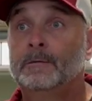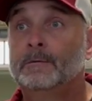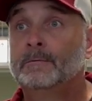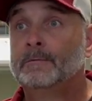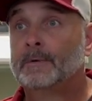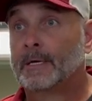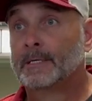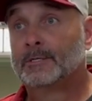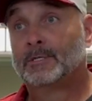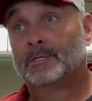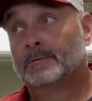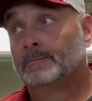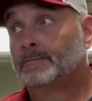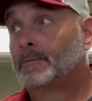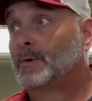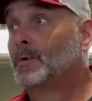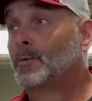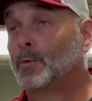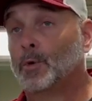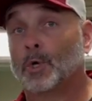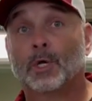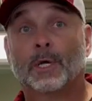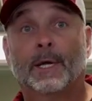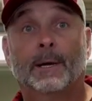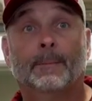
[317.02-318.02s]
That's
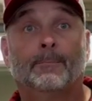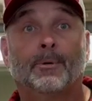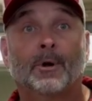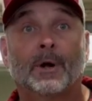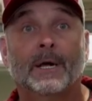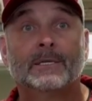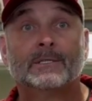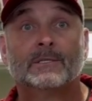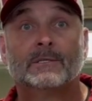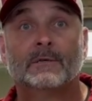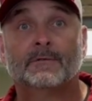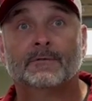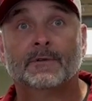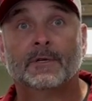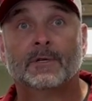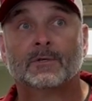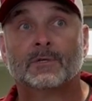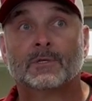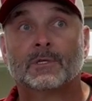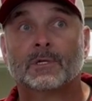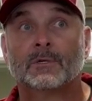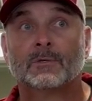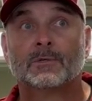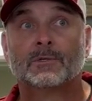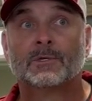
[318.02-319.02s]
really impressive.
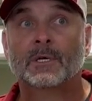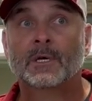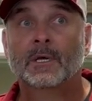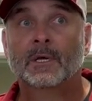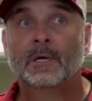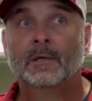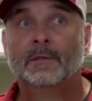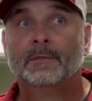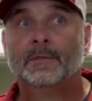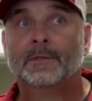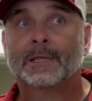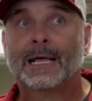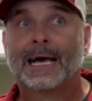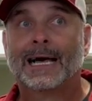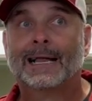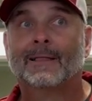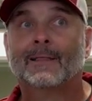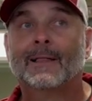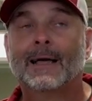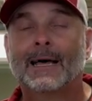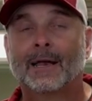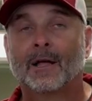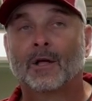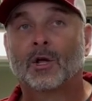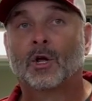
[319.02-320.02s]
There's not a
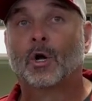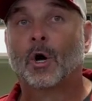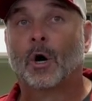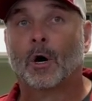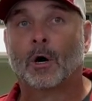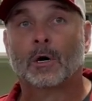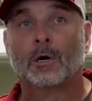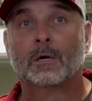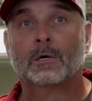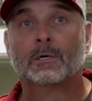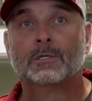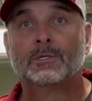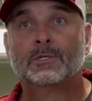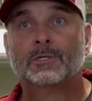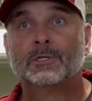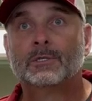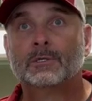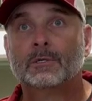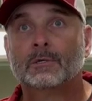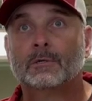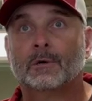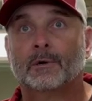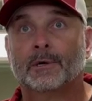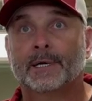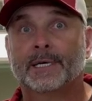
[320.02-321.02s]
lot of guards
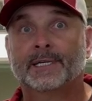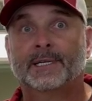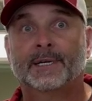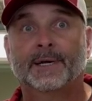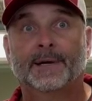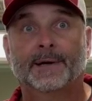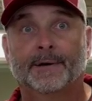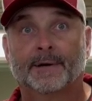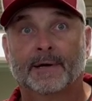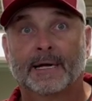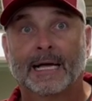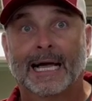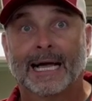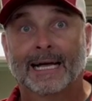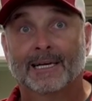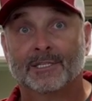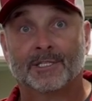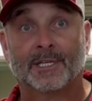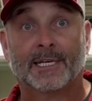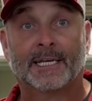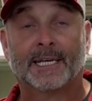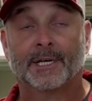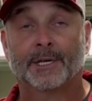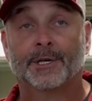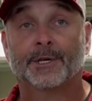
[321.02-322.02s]
or interior guys
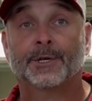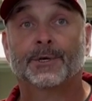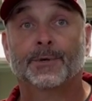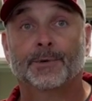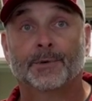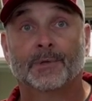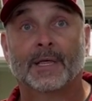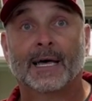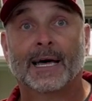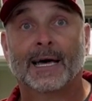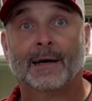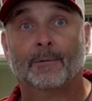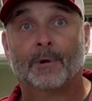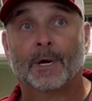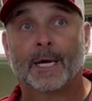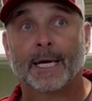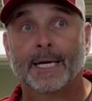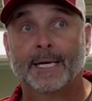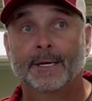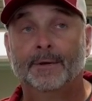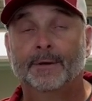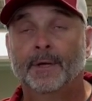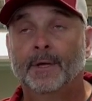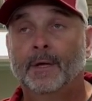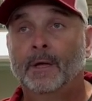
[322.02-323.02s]
that can do that, right?